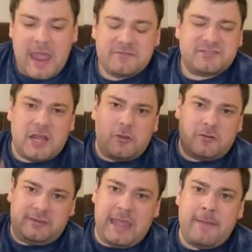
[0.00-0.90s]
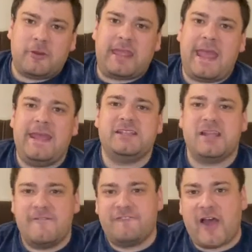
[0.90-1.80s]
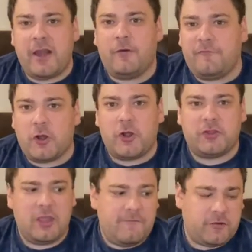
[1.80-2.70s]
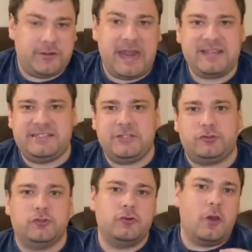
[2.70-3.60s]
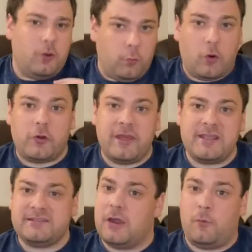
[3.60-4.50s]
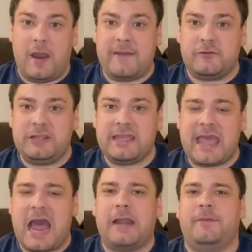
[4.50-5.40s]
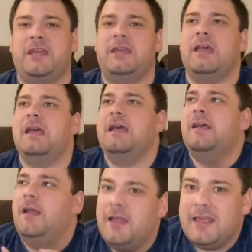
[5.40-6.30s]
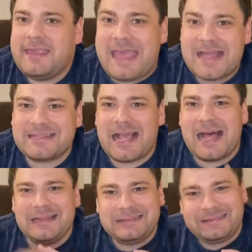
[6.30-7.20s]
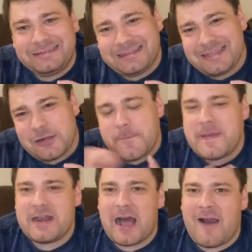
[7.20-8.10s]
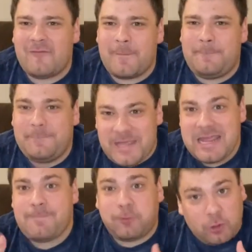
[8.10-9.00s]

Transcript: So, GamerK's final verdict for Nancy Drew Warnings at Waverly Academy gets a little bit of a B+,